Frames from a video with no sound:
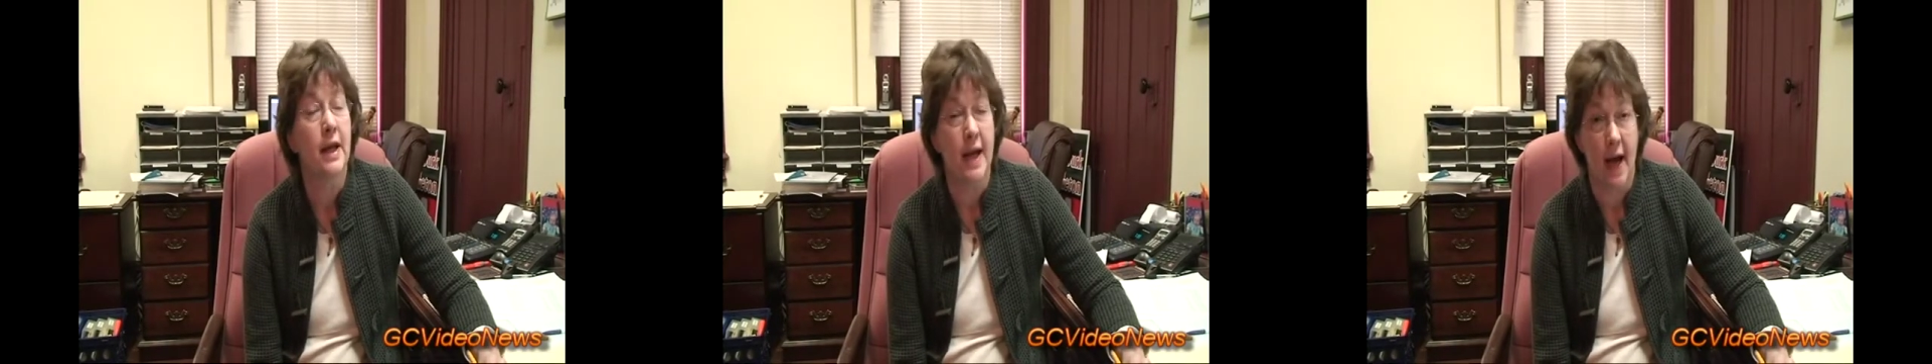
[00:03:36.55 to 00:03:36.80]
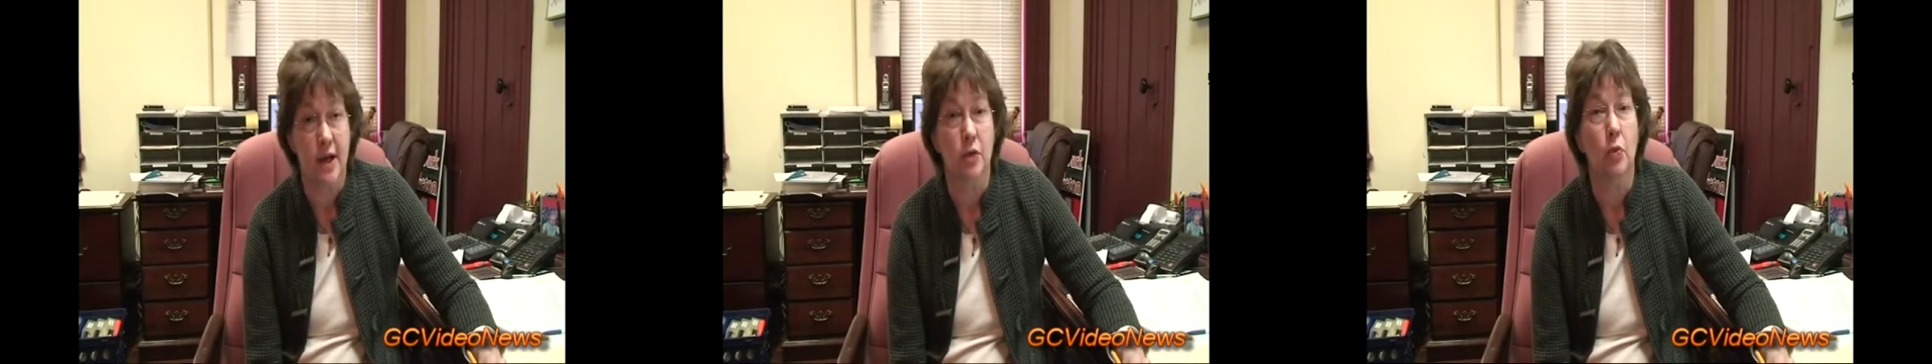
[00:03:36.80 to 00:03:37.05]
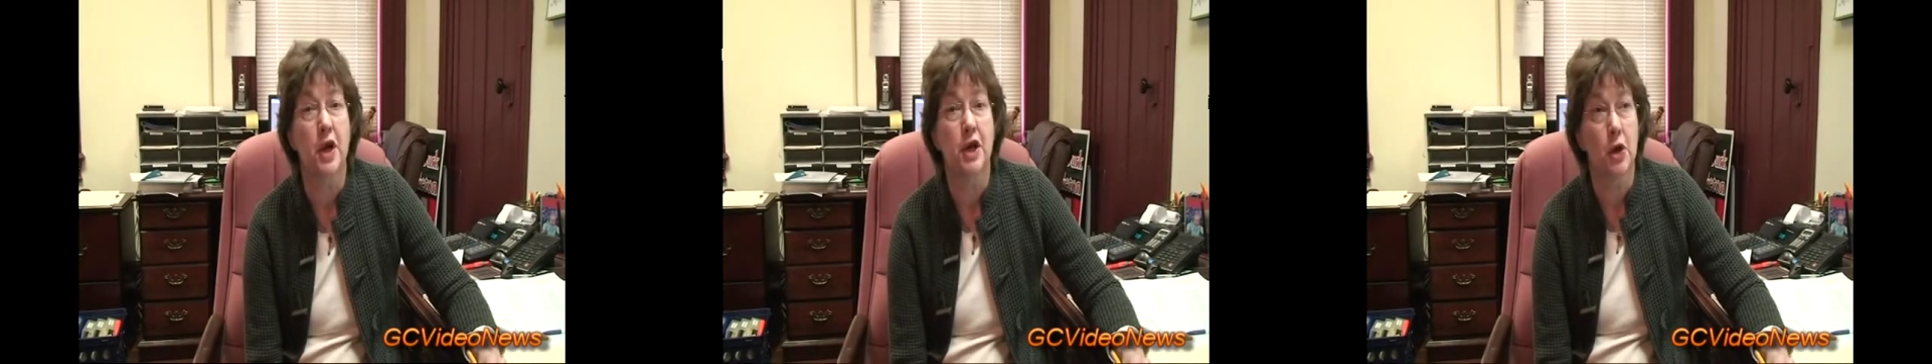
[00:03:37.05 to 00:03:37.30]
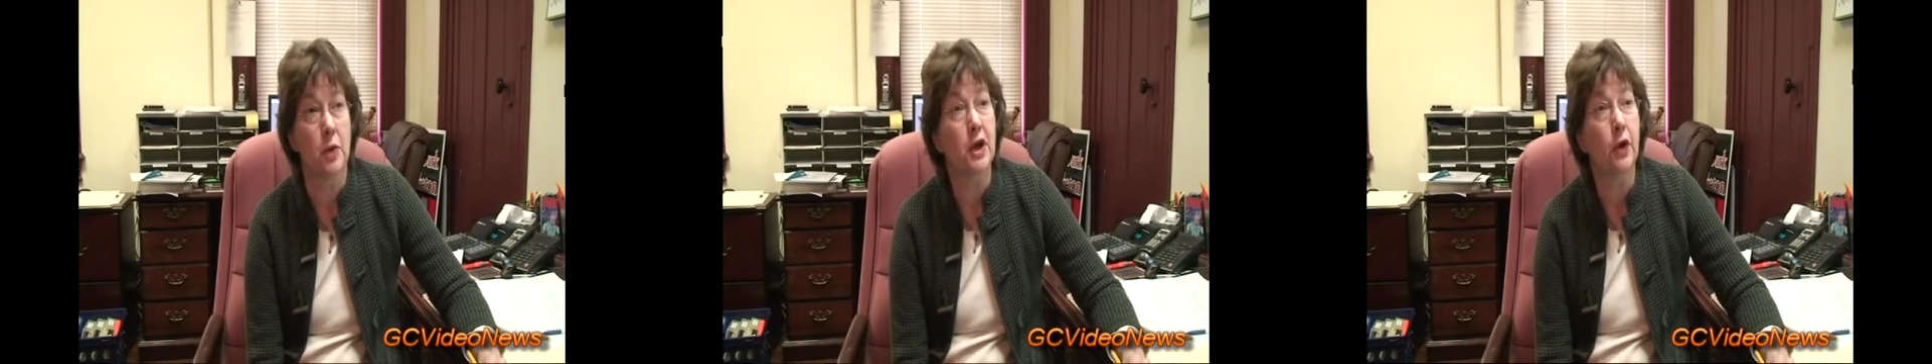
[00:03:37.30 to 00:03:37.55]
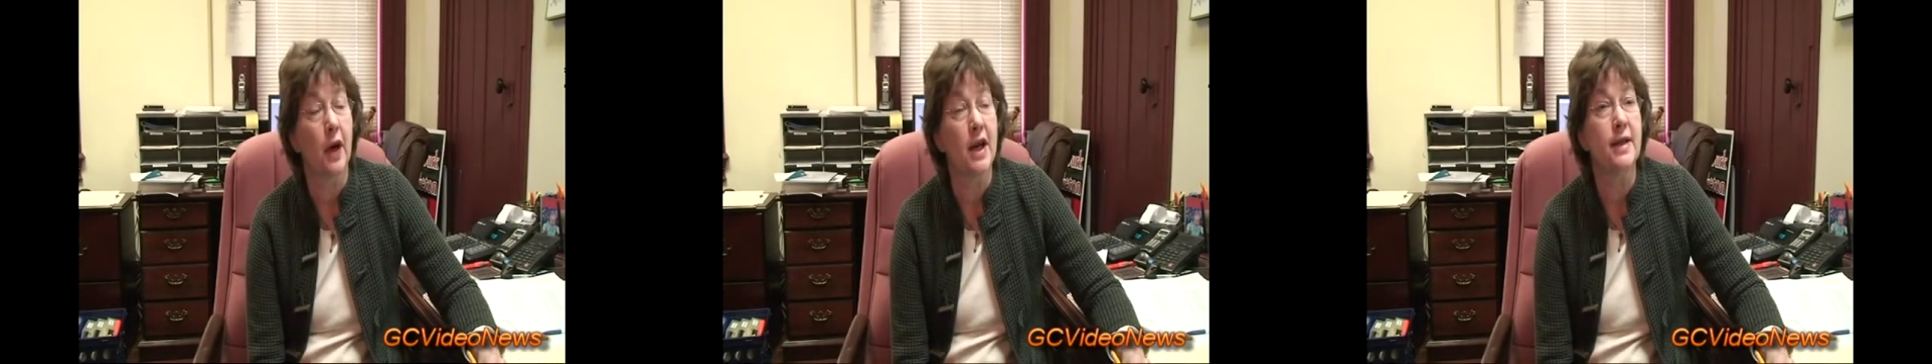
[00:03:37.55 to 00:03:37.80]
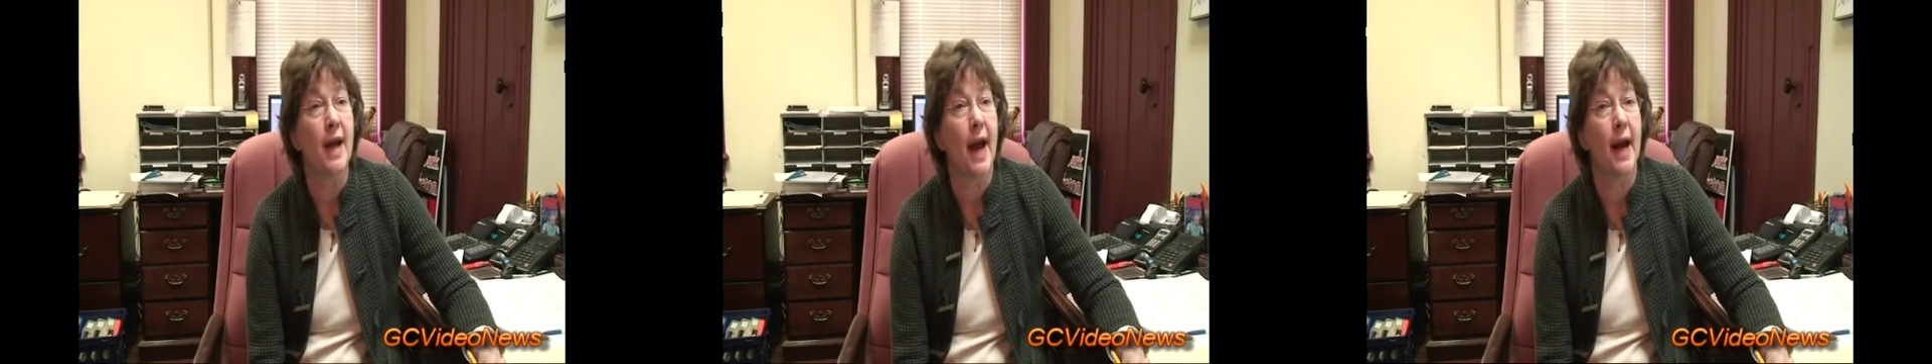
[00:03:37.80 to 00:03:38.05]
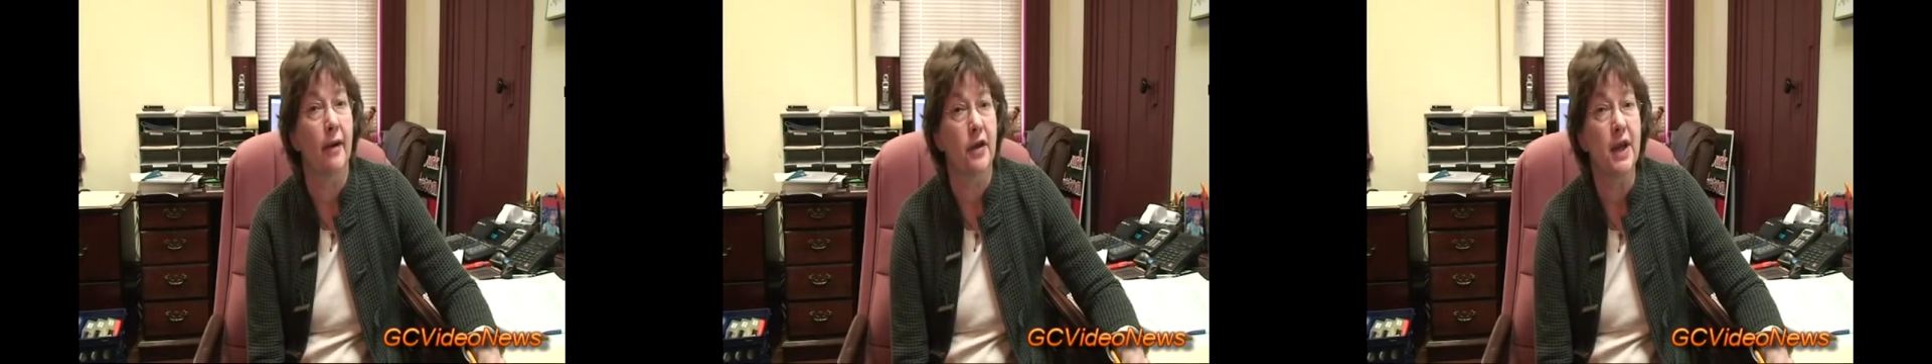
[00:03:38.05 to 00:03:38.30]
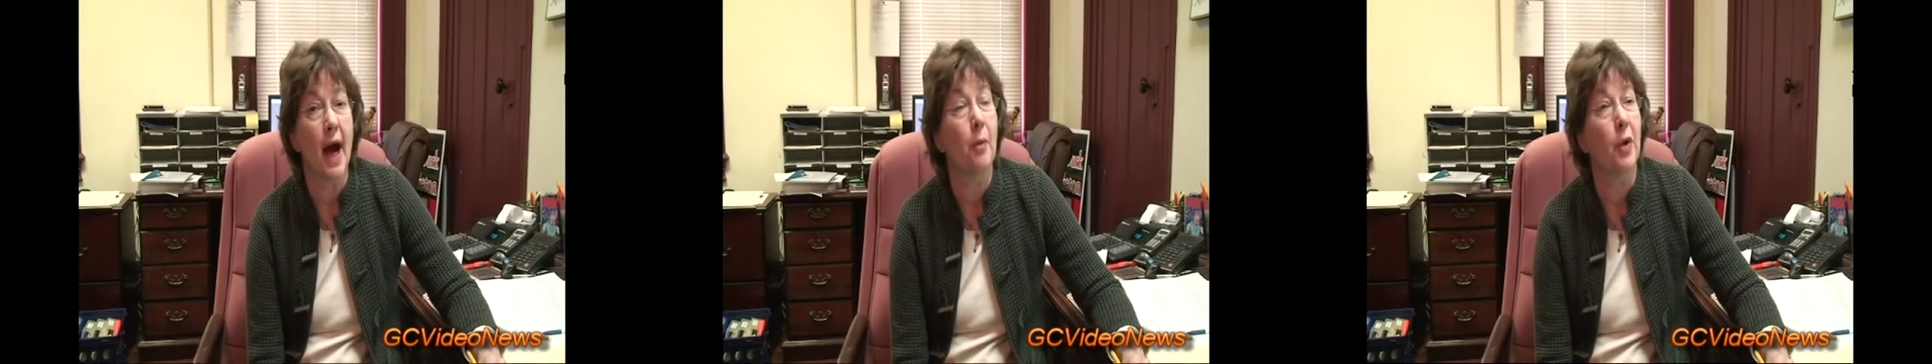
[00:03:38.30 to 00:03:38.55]
Yes, we do increase that every
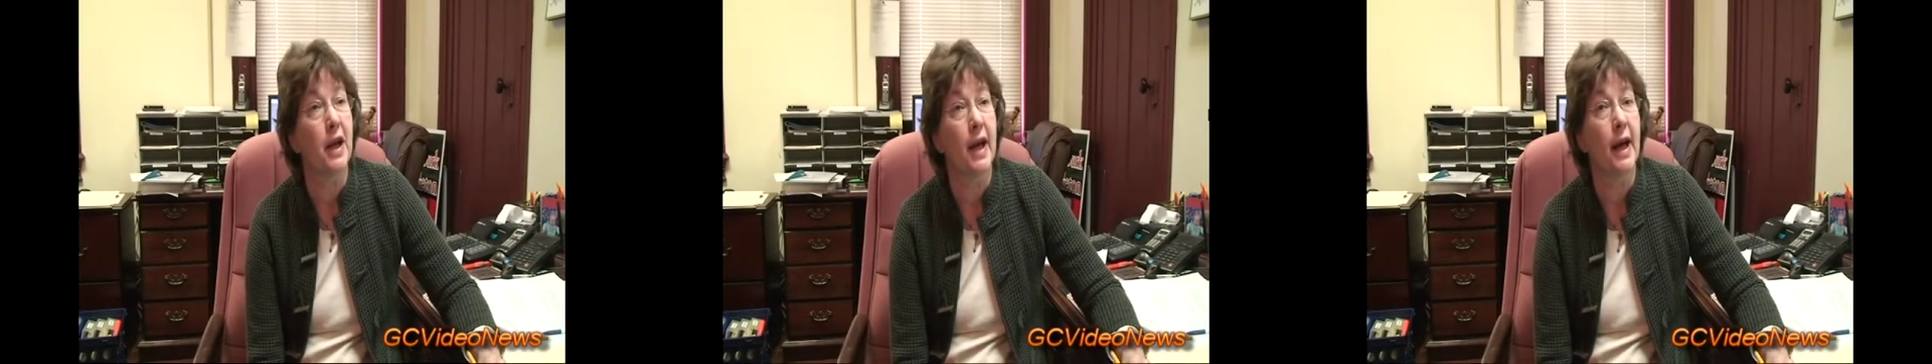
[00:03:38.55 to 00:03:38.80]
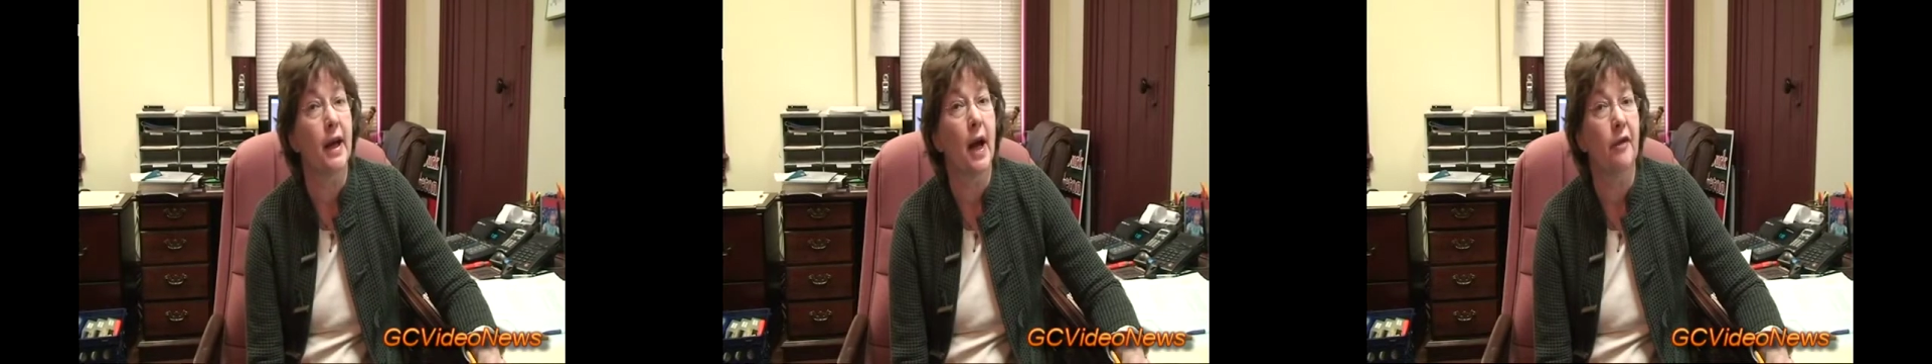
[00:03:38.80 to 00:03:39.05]
time we get